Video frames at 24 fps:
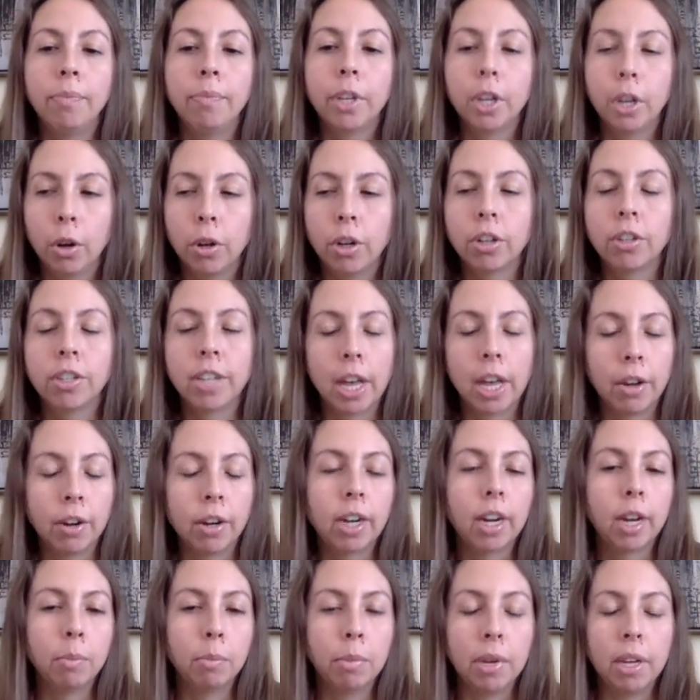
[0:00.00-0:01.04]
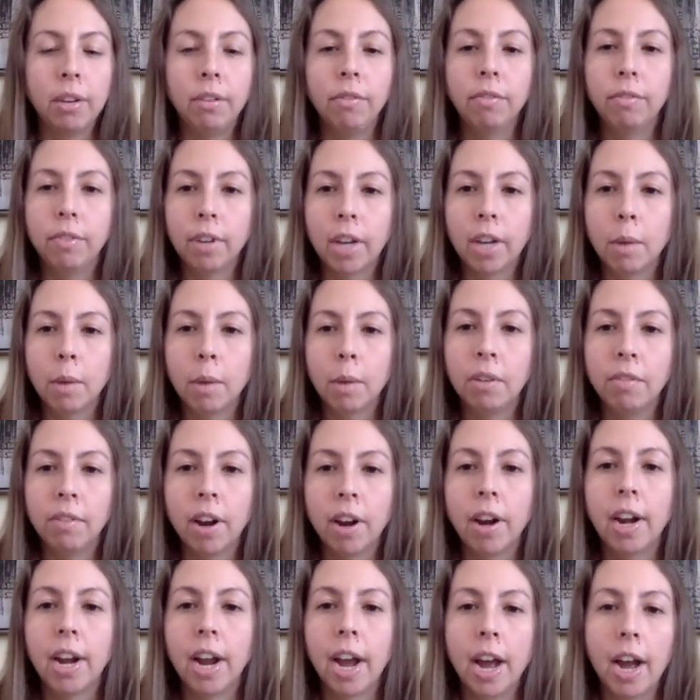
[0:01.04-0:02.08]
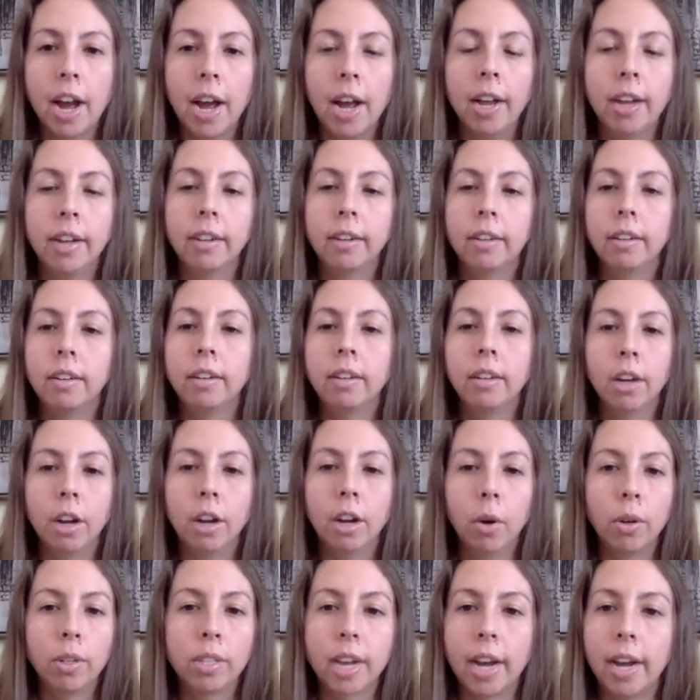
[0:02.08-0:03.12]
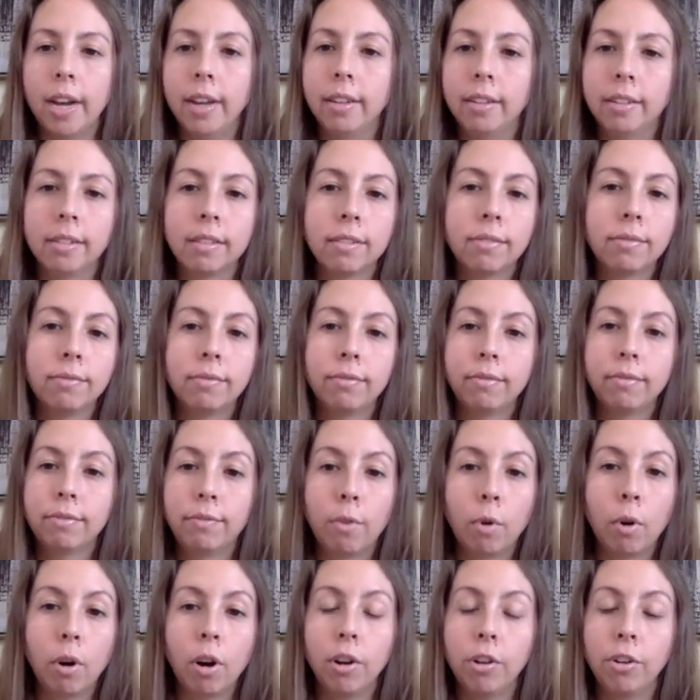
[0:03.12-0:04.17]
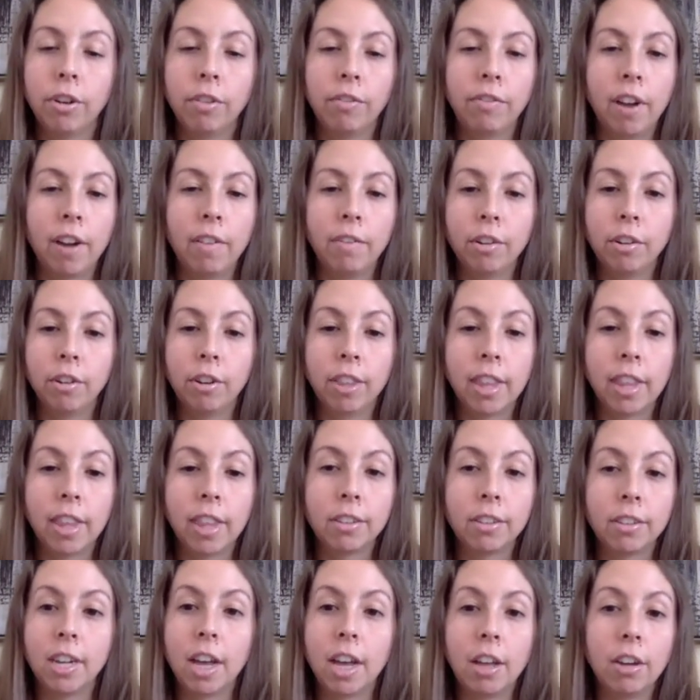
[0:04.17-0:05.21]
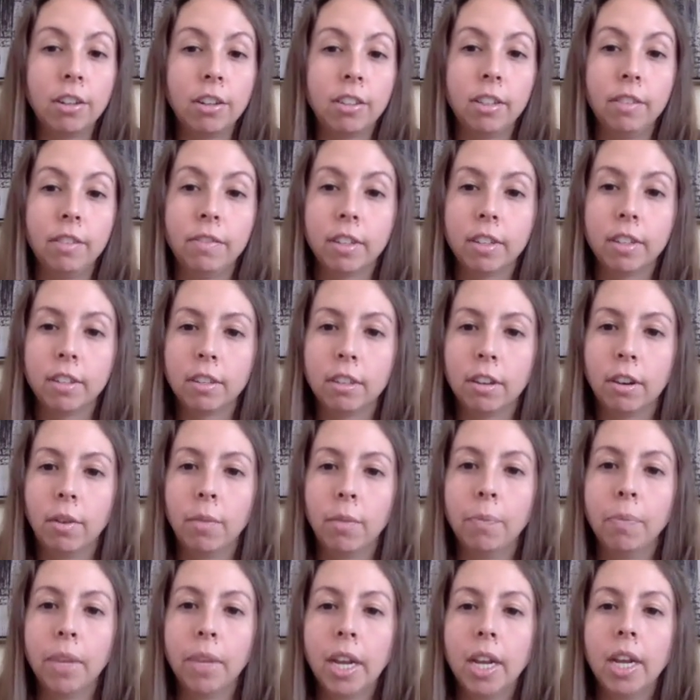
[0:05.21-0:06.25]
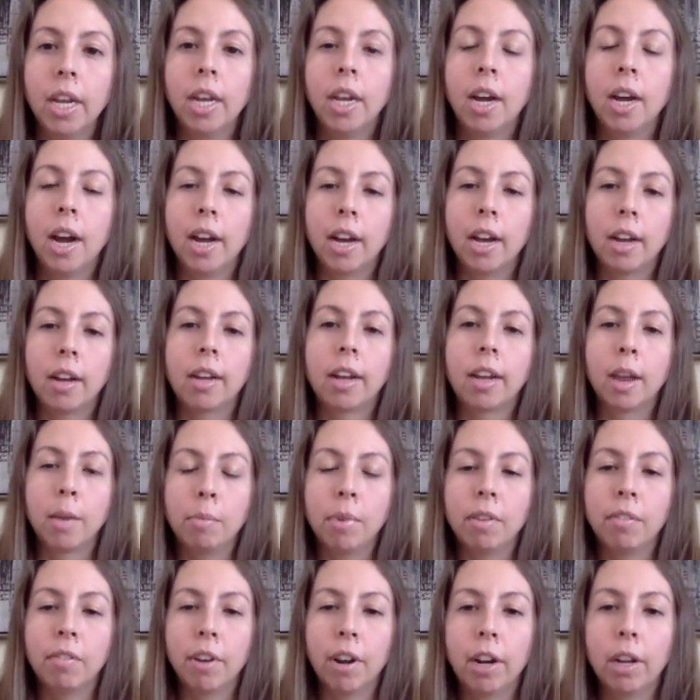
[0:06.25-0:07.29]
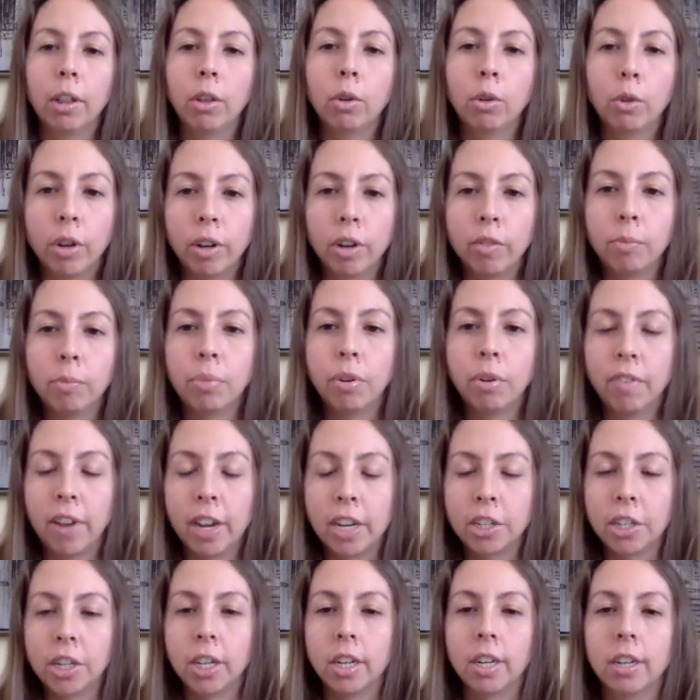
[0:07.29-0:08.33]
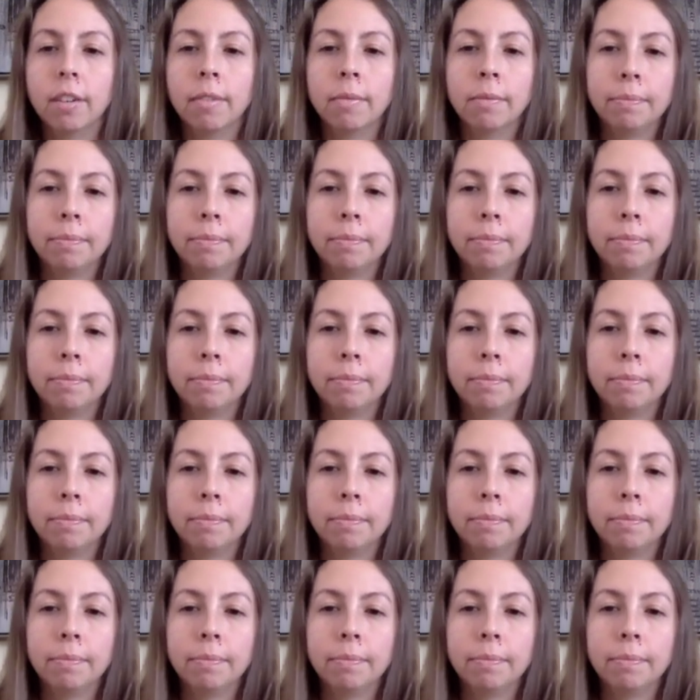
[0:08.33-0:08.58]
your salary can be very high, and as high as $400,000, $500,000 even. So it can be a very lucrative profession.